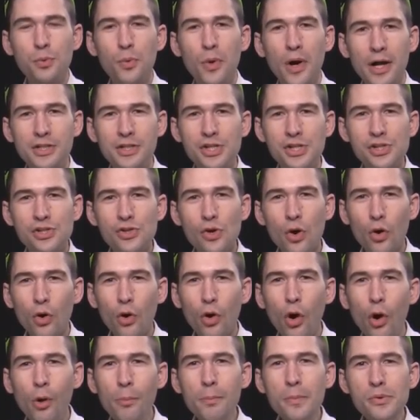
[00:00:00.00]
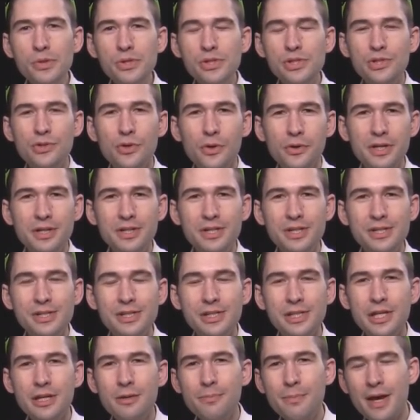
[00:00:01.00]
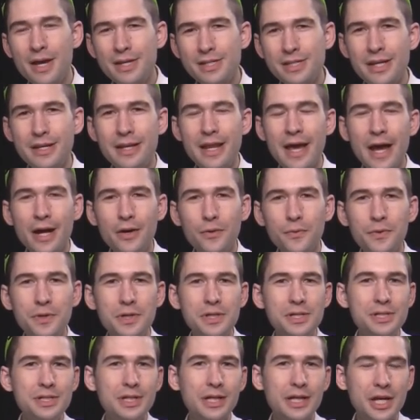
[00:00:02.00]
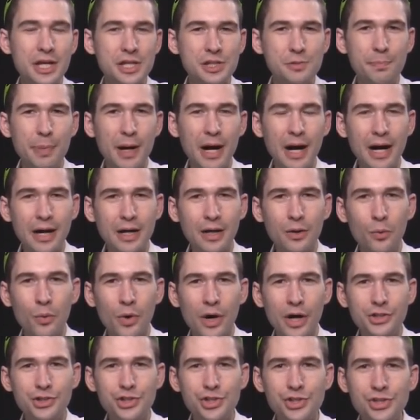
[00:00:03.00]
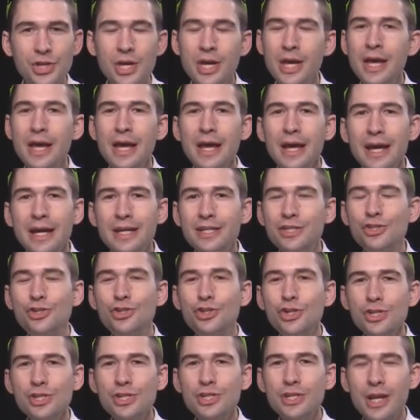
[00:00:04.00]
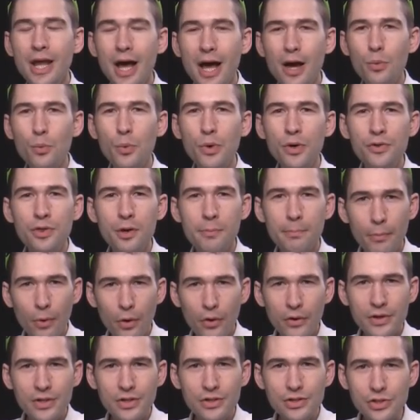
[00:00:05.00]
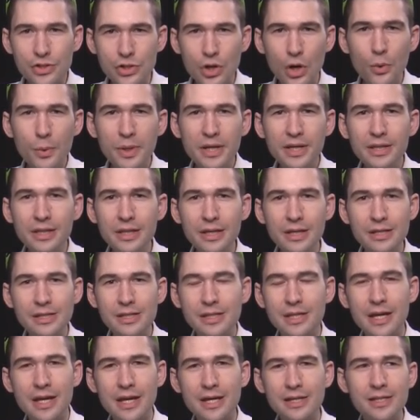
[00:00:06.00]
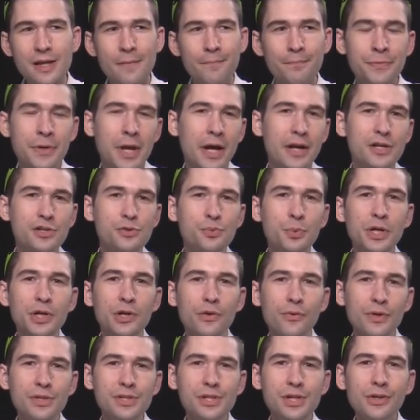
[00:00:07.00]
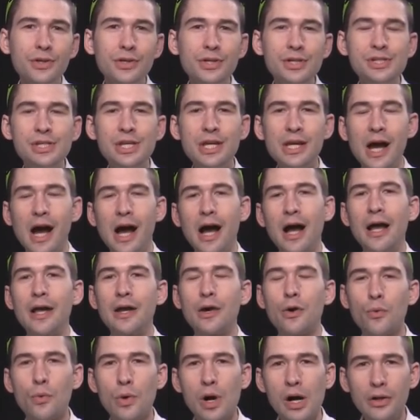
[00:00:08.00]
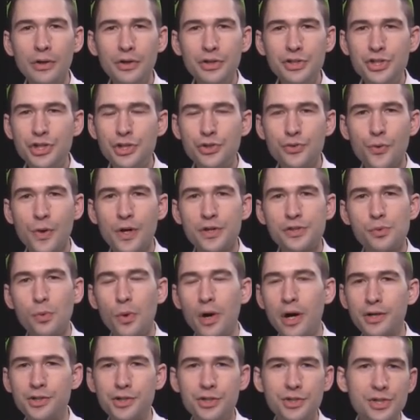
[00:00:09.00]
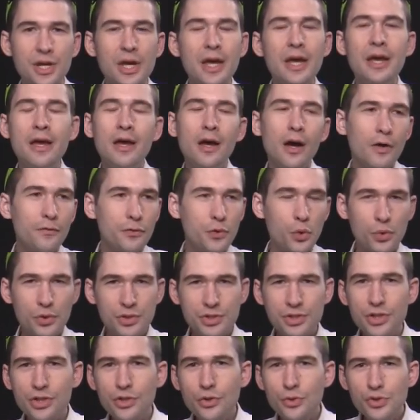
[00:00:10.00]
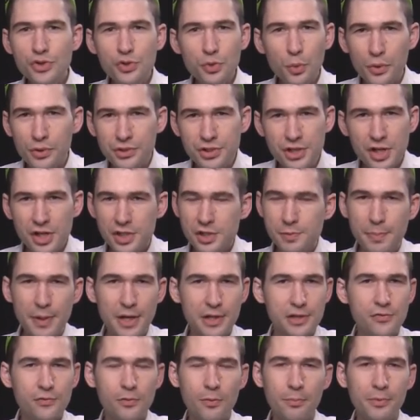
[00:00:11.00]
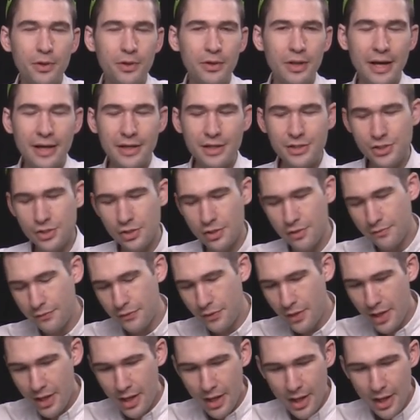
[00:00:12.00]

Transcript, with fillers: watches are almost starting to seem as anachronistic as pocket watches. It's just not where the market's going these days. And as we increasingly see high horology dress watches, of course the usual suspects from the likes of